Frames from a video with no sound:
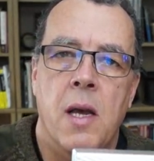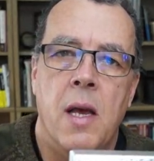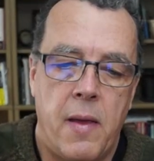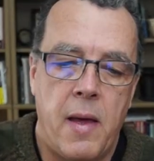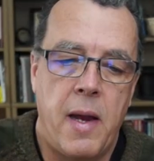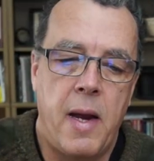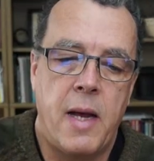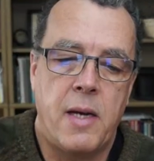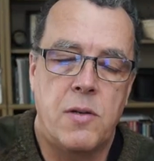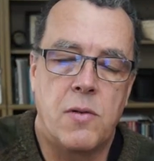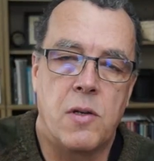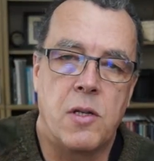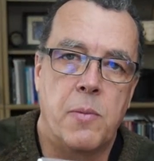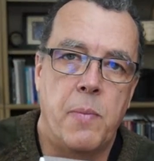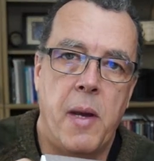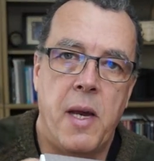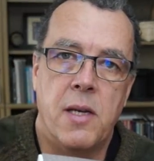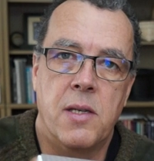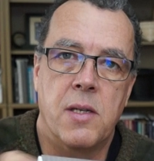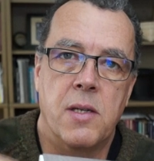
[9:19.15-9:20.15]
That extra
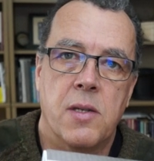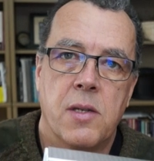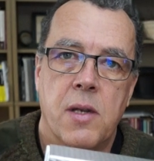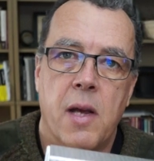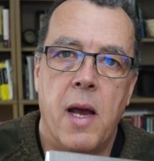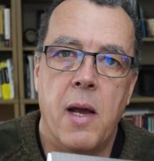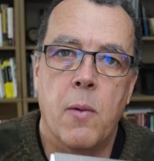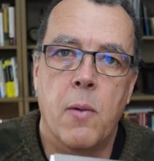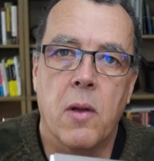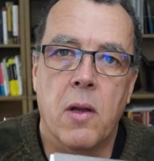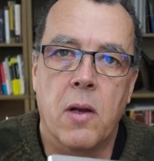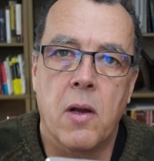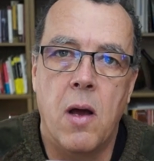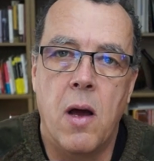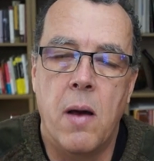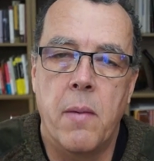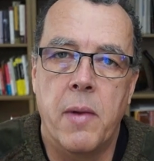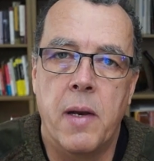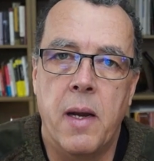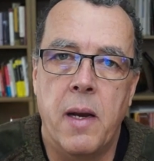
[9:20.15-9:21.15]
space inside will
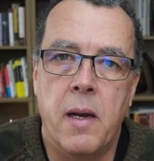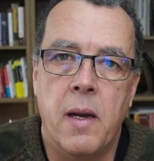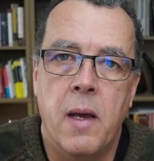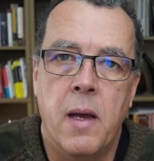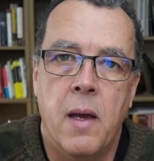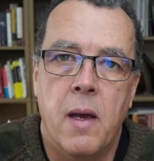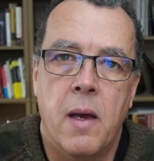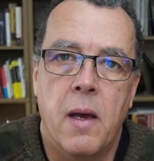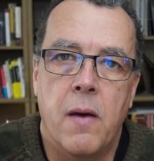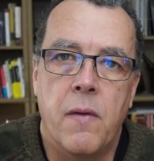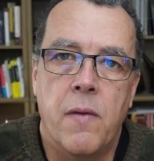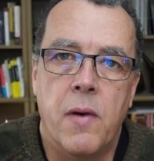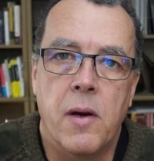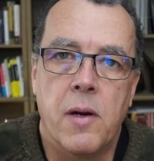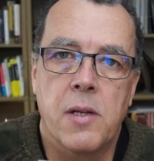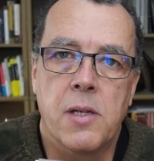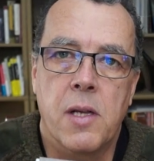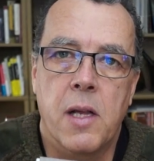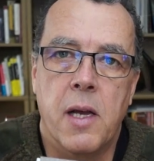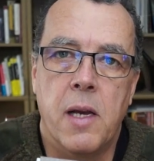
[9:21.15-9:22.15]
accommodate a
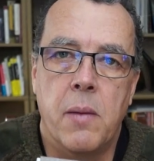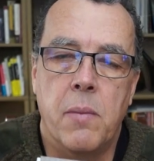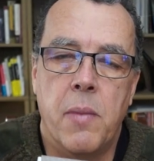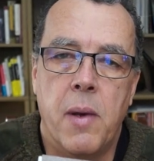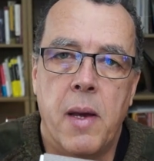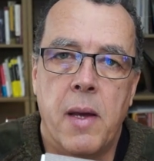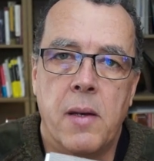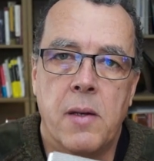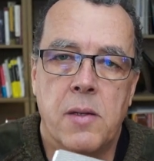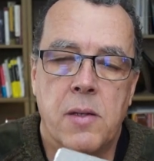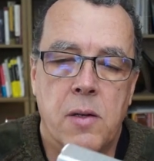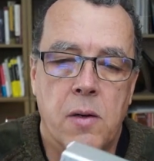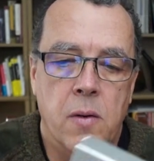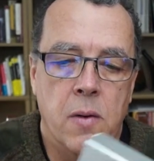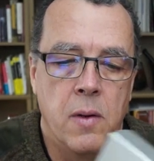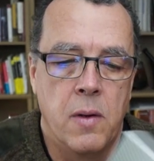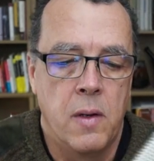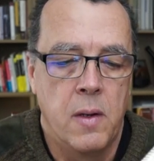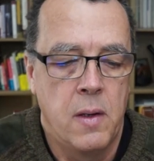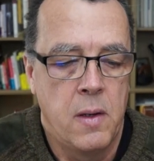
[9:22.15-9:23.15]
very slight bend so